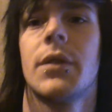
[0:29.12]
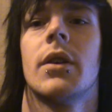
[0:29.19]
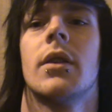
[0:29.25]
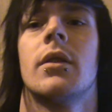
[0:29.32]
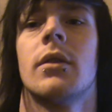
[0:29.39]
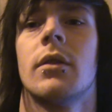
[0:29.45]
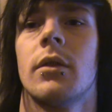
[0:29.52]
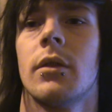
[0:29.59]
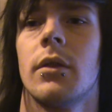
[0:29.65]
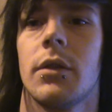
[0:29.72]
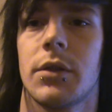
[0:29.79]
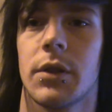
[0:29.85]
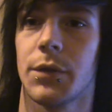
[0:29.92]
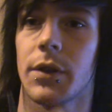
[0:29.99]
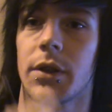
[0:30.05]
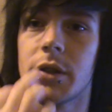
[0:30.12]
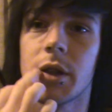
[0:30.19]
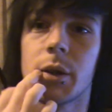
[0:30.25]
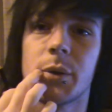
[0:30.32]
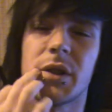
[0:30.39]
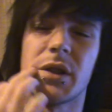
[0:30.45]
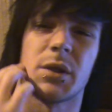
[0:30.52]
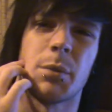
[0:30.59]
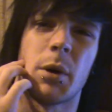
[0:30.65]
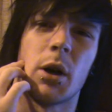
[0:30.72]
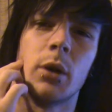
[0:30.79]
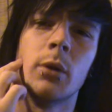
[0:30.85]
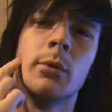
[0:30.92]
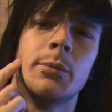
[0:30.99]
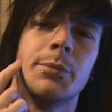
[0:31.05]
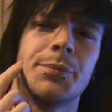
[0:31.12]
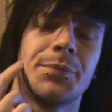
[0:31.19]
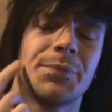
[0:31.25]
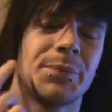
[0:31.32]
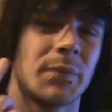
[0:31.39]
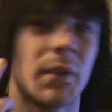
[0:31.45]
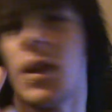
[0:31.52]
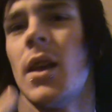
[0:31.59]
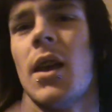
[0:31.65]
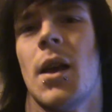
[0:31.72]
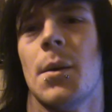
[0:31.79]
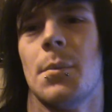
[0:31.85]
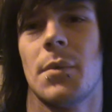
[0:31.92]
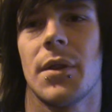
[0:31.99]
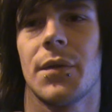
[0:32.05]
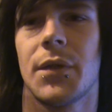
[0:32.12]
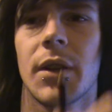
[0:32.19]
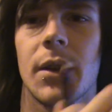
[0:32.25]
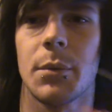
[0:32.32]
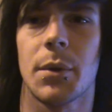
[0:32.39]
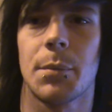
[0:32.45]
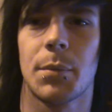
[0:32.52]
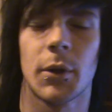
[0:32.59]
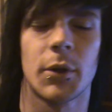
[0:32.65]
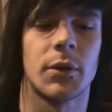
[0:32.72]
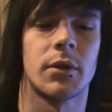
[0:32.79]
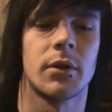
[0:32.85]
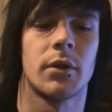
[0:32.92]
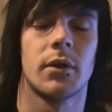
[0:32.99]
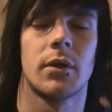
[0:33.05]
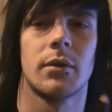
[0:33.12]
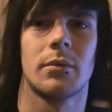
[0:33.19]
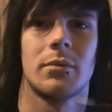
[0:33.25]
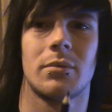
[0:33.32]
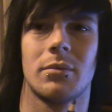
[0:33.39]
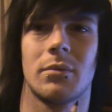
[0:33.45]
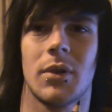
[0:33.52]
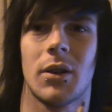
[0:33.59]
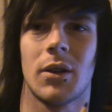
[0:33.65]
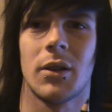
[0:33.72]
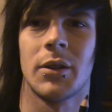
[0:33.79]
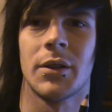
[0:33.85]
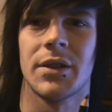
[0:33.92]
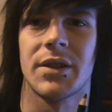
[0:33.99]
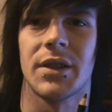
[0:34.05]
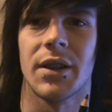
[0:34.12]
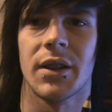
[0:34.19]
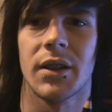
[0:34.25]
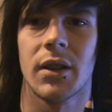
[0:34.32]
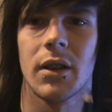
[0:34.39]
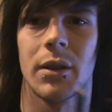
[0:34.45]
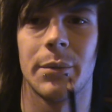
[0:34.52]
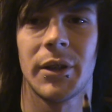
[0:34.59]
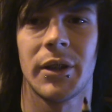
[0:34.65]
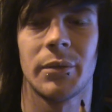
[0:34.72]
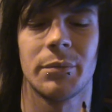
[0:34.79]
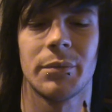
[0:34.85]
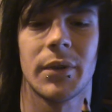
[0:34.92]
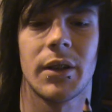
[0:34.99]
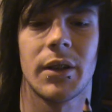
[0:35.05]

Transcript: done stuff like the Chelsea Smile, but they've done it with a blunt eyeliner stick. I mean,